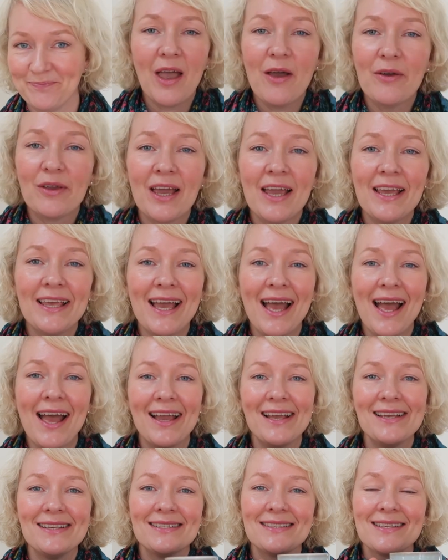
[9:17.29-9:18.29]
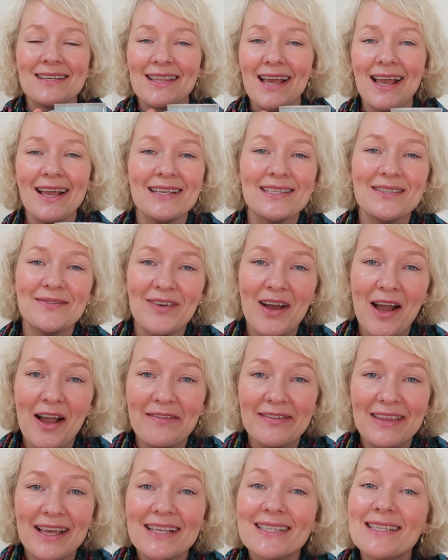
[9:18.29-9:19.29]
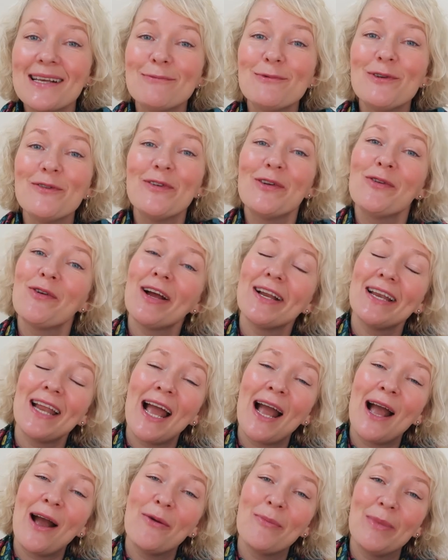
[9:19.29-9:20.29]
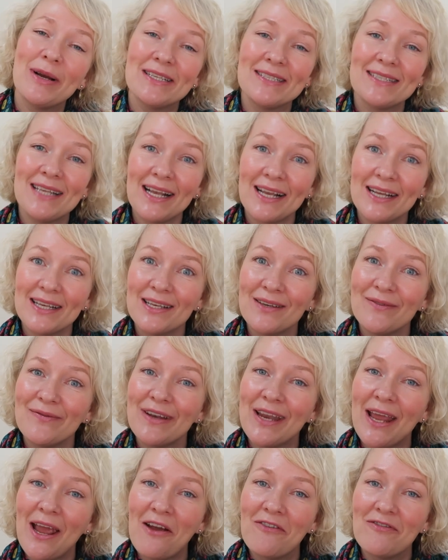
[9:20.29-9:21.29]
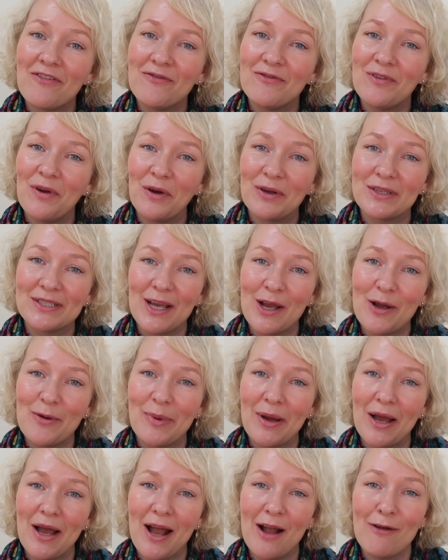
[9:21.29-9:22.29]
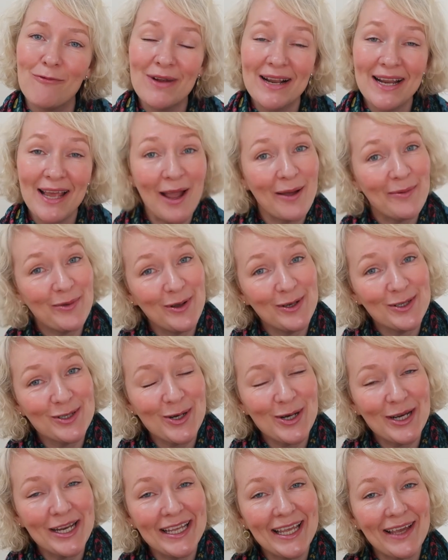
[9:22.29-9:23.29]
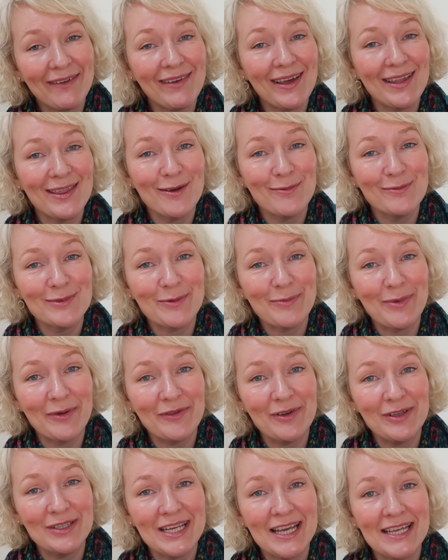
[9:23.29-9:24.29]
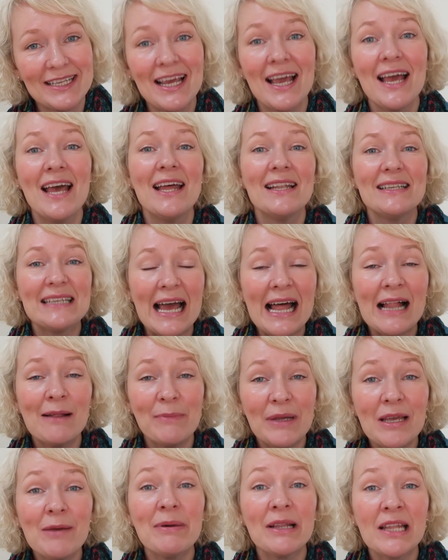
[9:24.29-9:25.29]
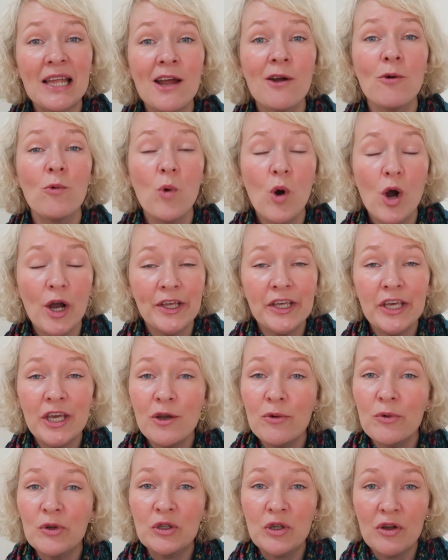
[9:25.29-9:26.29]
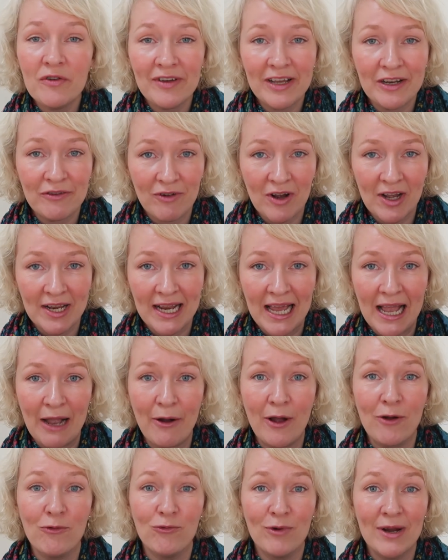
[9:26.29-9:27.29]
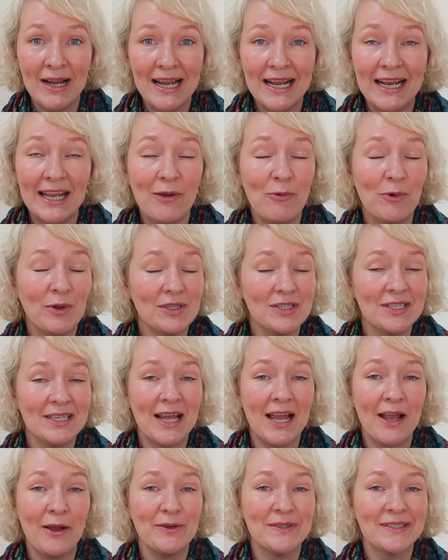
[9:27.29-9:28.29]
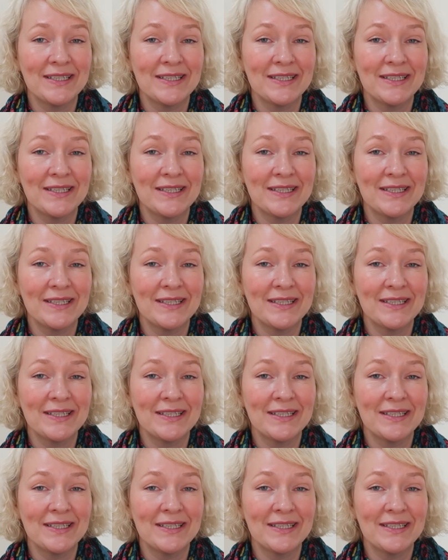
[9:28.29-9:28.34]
Okay guys, so that is five things I'm loving right now, my second video for Vlogtober. I really hope you enjoyed it, give it a thumbs up if you did. Tell me below what are you loving right now, I really want to know.